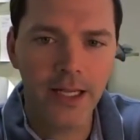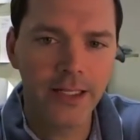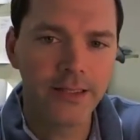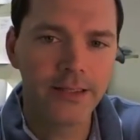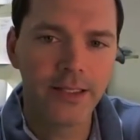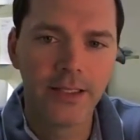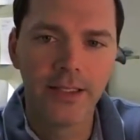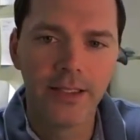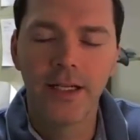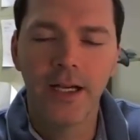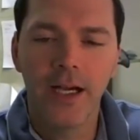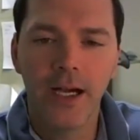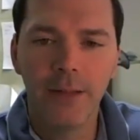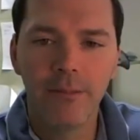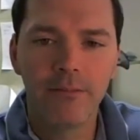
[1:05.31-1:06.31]
and
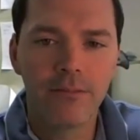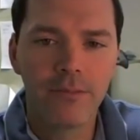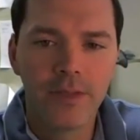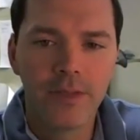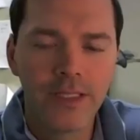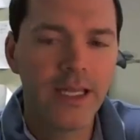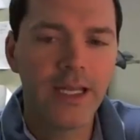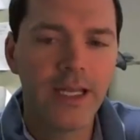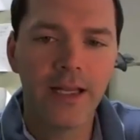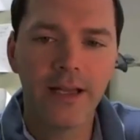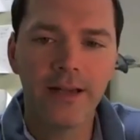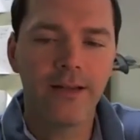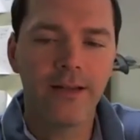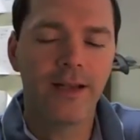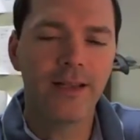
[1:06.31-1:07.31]
I'm
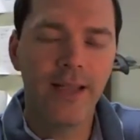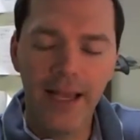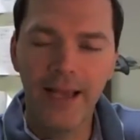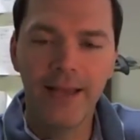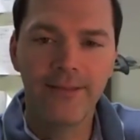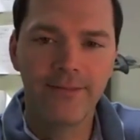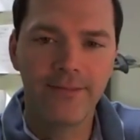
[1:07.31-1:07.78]
getting a lot.